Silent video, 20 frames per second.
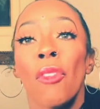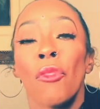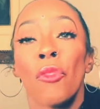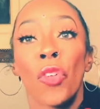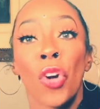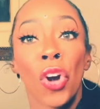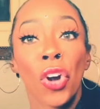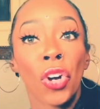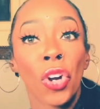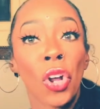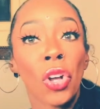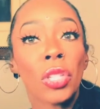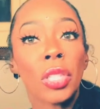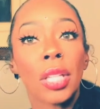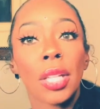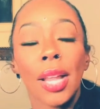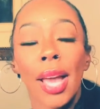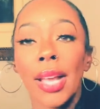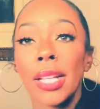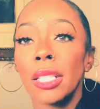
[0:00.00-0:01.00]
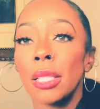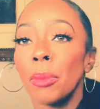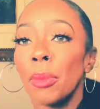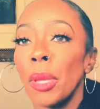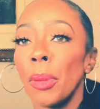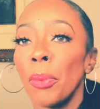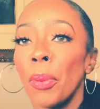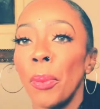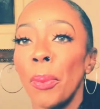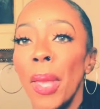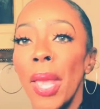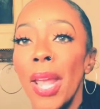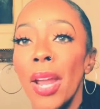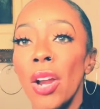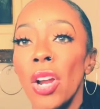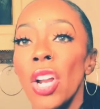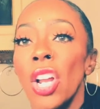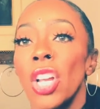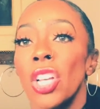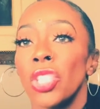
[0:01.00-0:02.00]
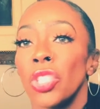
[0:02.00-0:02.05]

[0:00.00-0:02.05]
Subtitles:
Virgos like to be prepared.